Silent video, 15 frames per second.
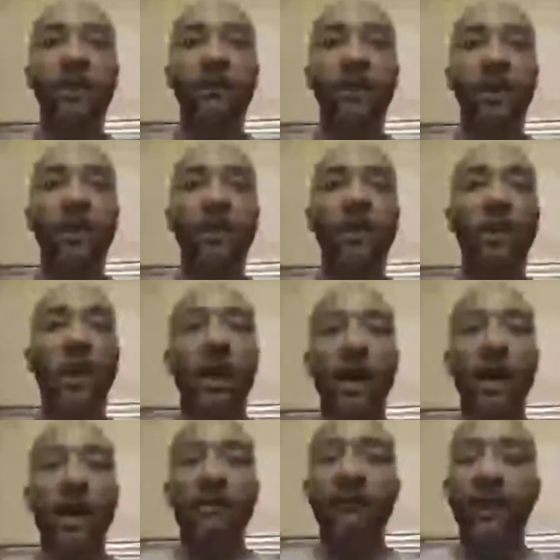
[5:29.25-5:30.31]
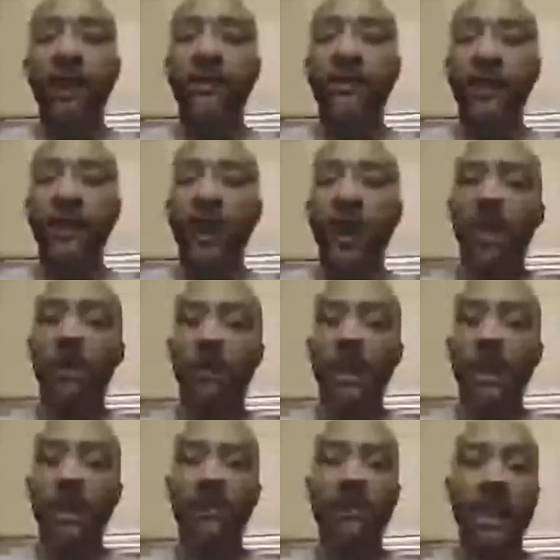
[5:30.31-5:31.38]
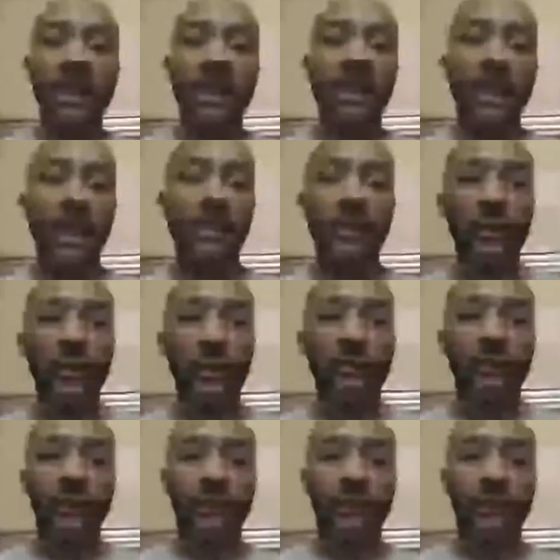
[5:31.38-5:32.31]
you investing all of that and making that shift.